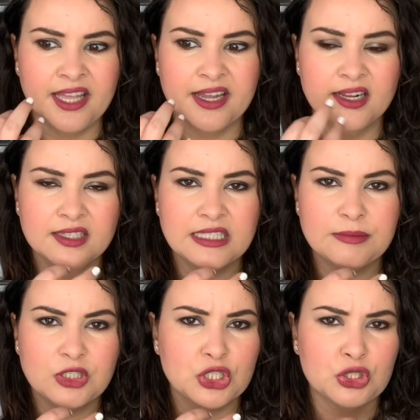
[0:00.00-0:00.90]
it kind of
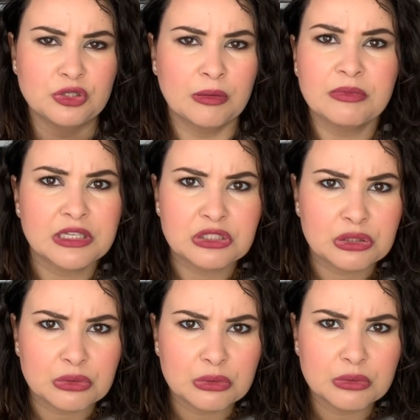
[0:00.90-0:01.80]
seems to do something
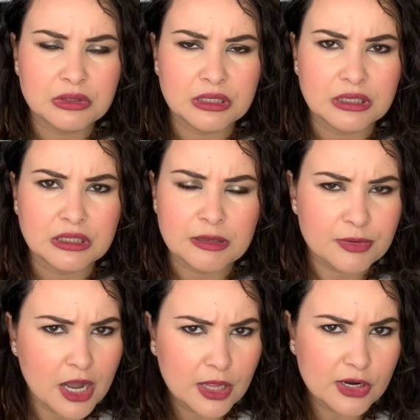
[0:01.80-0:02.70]
to the
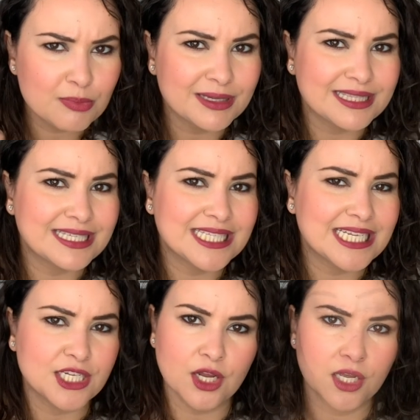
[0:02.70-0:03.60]
lip color, but this
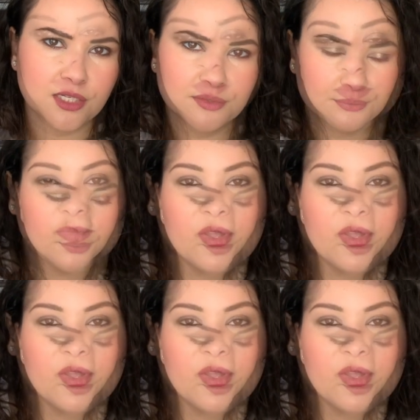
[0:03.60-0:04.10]
did not.